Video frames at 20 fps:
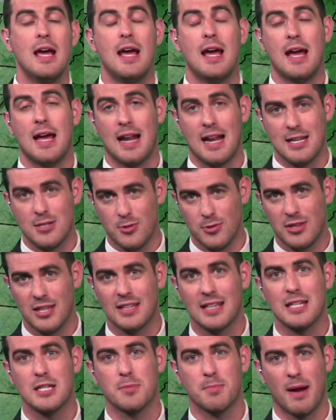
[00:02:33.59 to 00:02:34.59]
And I do think
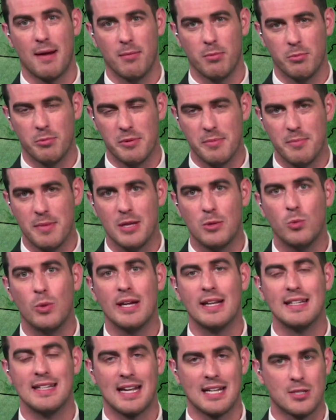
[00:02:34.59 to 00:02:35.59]
that is probably
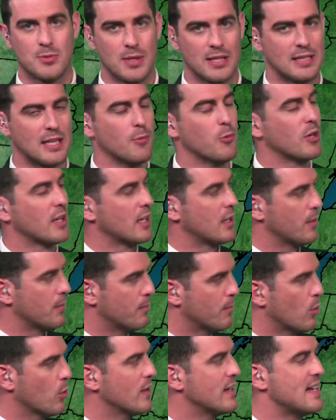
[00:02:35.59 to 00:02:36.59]
midweek next week that we'll get a
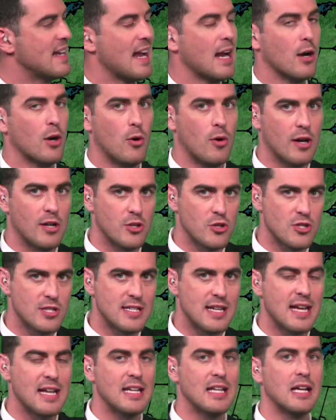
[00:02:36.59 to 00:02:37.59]
more narrow
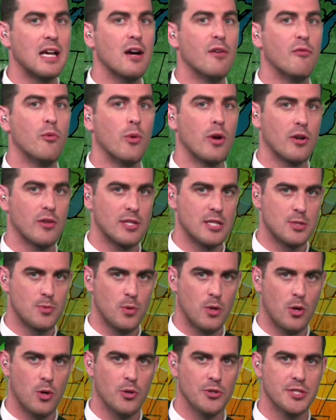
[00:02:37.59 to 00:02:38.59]
understanding of where this
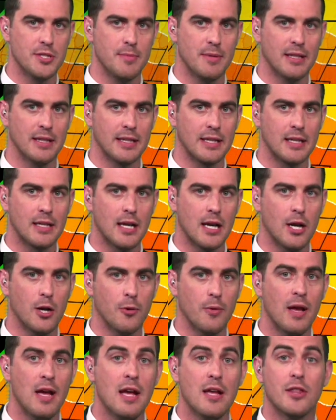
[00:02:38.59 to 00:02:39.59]
will ultimately
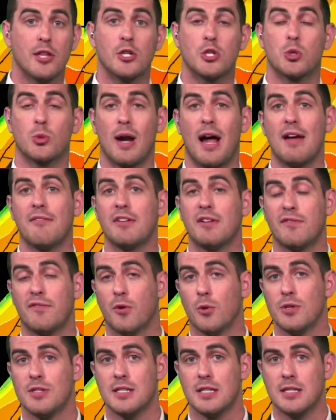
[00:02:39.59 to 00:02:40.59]
go. The driving
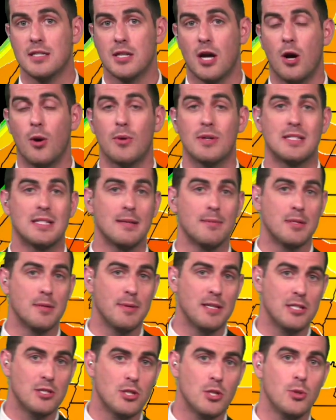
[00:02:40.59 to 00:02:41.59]
forces always always seem to
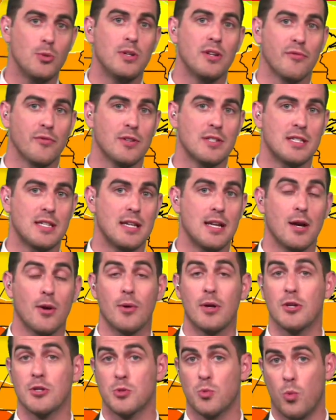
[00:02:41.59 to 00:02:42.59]
be two different
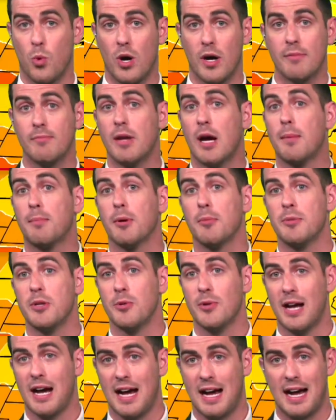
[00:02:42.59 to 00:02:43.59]
scenarios, one a
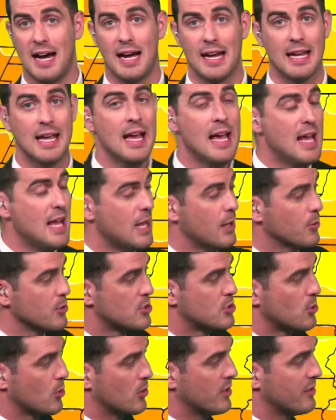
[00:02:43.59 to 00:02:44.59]
Bermuda high. It will
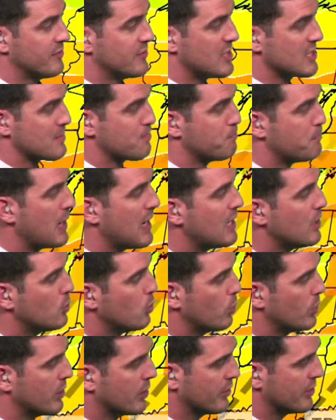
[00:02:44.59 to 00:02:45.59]
sort of just
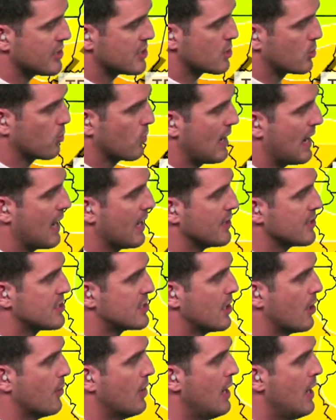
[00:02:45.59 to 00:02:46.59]
pinwheel this around.
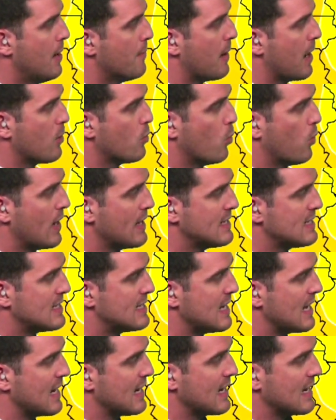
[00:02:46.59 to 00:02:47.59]
So by
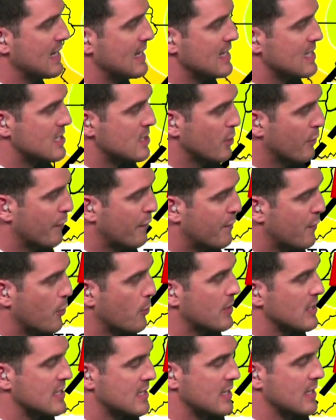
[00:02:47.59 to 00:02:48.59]
Wednesday, it is still
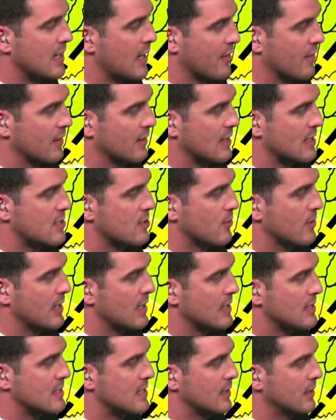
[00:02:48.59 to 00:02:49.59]
focused in on the Lesser
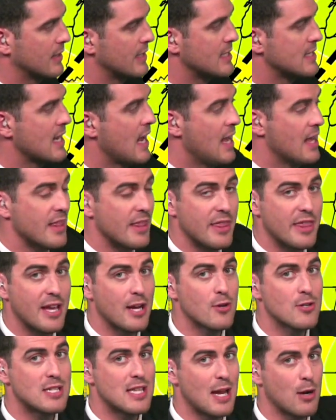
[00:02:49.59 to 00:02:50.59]
Antilles.
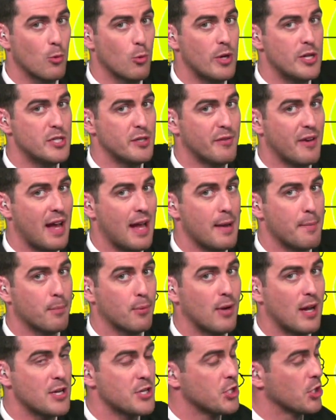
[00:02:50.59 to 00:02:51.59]
There's that ridge of high
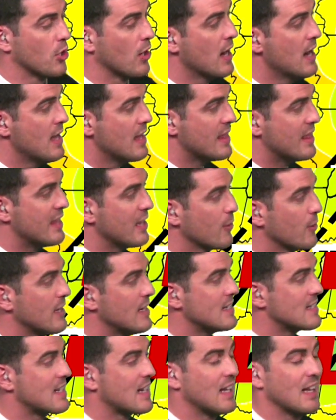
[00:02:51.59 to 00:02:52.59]
pressure. There
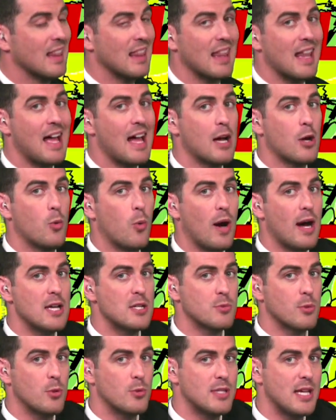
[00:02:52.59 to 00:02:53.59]
is clockwise
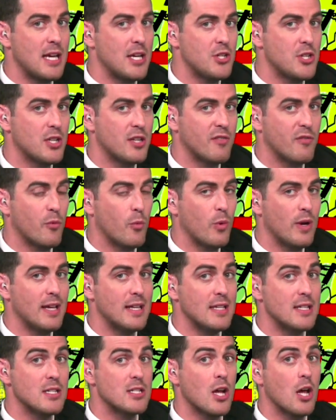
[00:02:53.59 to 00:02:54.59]
rotation of
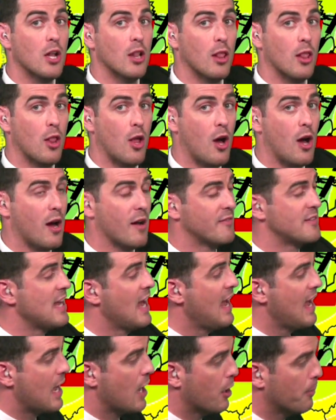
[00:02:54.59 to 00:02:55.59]
winds aloft,
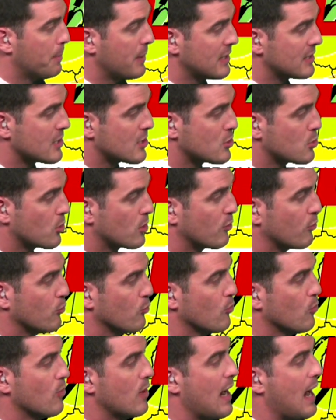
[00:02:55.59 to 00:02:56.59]
helping to sort of
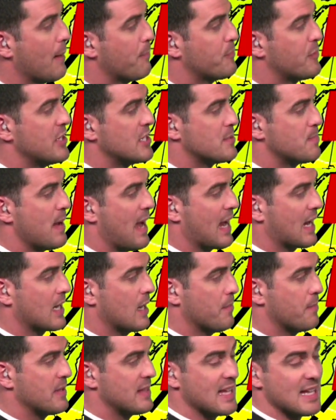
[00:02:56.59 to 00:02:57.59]
wrap this back
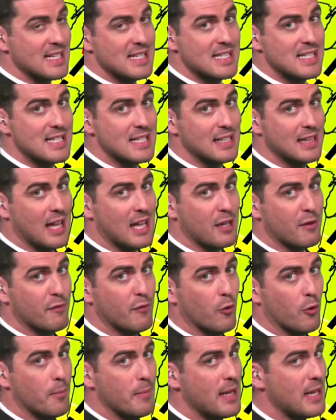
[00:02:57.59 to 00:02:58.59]
up in that sea-like
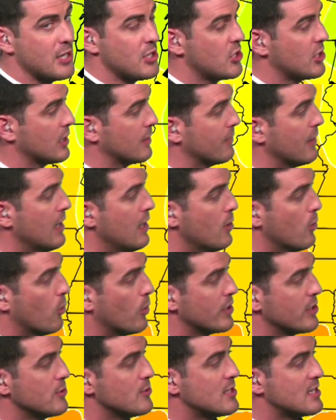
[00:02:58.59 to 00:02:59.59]
formation.
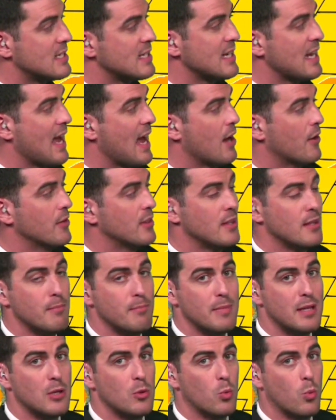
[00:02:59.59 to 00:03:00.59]
What you see out in the
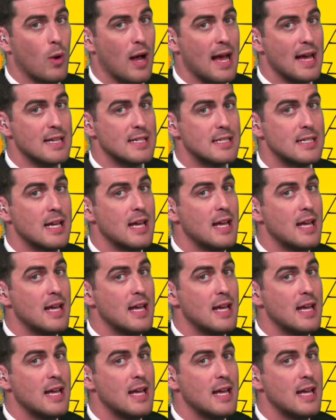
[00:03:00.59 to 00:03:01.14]
Midwest